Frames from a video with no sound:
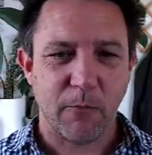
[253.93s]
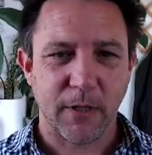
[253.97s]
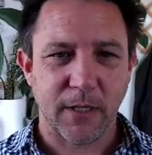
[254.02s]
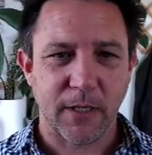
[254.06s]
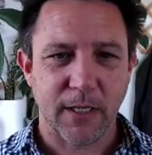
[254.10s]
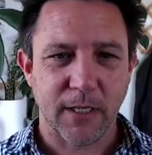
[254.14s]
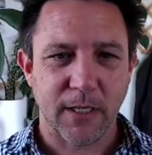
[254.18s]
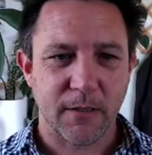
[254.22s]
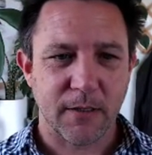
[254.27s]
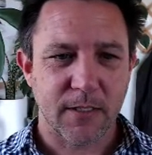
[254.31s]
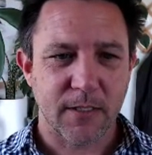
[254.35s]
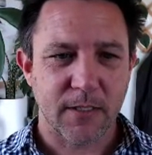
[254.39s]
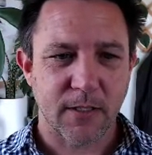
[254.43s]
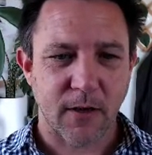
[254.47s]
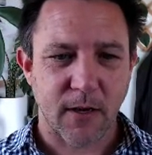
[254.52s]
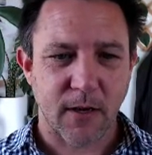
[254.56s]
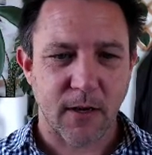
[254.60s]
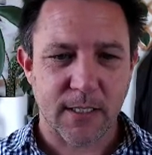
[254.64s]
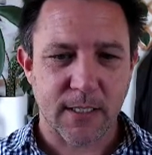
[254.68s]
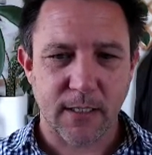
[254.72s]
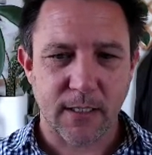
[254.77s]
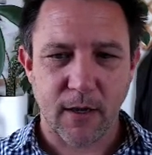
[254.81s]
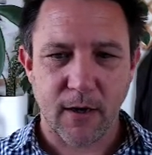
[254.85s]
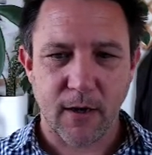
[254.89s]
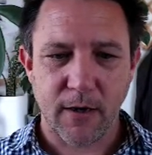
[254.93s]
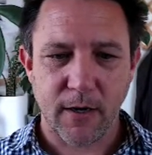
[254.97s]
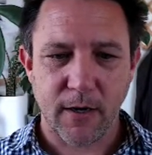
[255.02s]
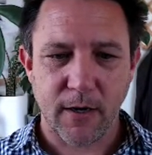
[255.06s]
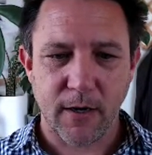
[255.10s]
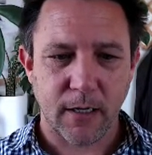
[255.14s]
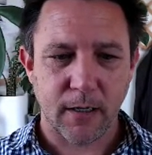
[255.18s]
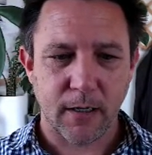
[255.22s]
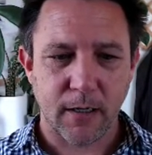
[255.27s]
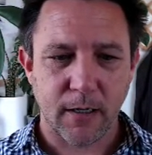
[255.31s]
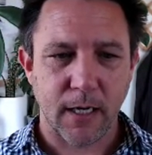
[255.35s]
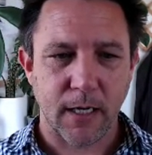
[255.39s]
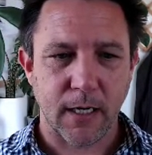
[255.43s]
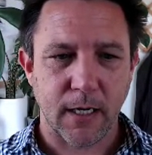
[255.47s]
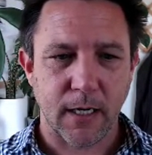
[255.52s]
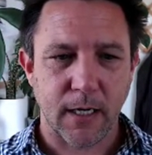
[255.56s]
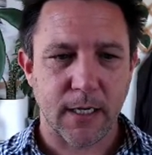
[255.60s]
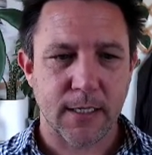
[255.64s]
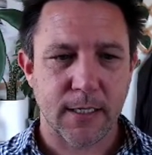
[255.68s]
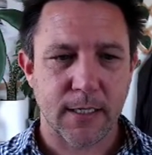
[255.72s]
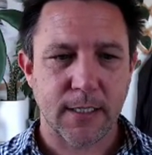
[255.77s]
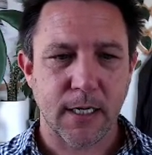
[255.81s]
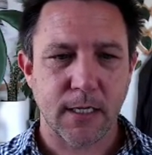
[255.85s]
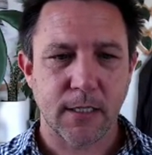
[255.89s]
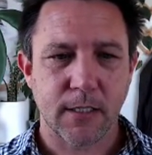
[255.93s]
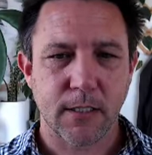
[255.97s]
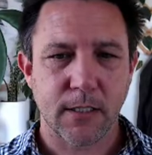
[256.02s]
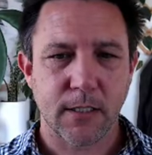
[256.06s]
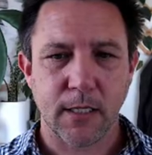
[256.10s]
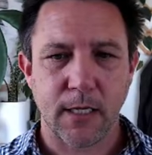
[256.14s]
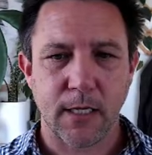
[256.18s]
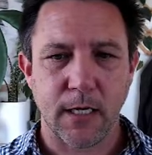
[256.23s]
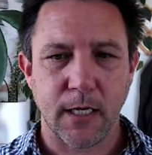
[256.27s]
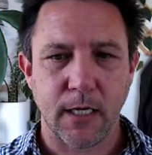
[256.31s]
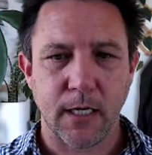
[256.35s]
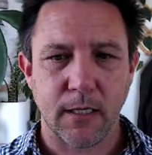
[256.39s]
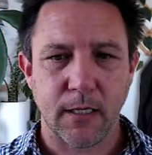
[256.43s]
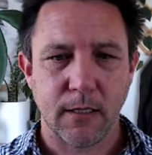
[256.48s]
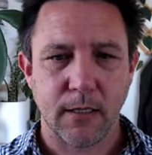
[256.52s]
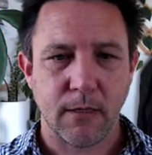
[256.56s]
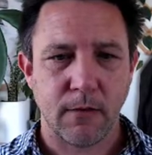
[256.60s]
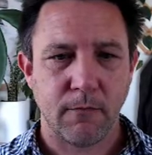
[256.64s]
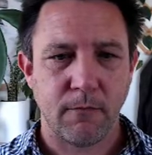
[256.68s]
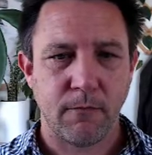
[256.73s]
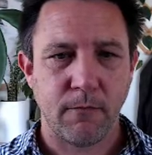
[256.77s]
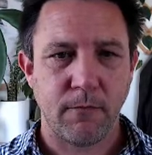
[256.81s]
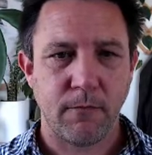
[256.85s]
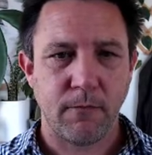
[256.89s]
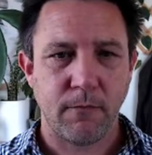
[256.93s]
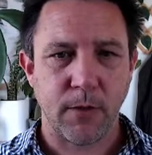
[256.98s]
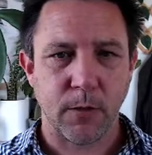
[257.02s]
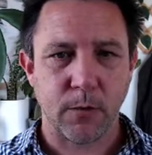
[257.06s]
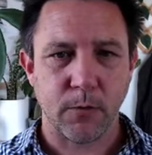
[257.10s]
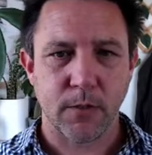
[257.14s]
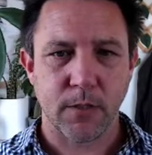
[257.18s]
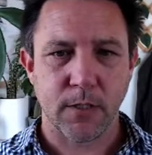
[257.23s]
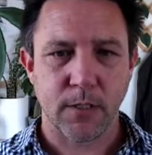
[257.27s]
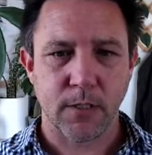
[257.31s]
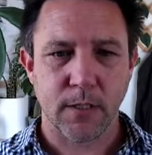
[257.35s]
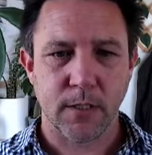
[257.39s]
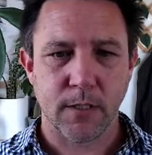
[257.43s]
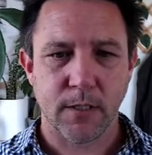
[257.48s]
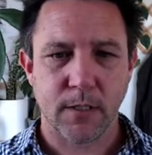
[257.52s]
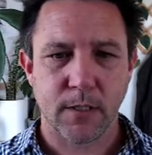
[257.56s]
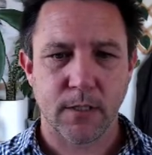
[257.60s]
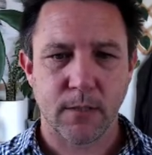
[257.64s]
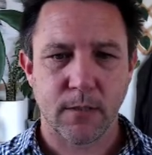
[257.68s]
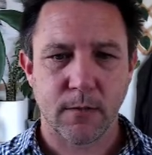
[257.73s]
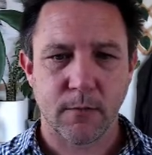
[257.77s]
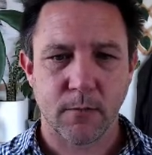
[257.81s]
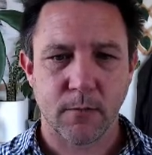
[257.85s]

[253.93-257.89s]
the site's loading, and it essentially filters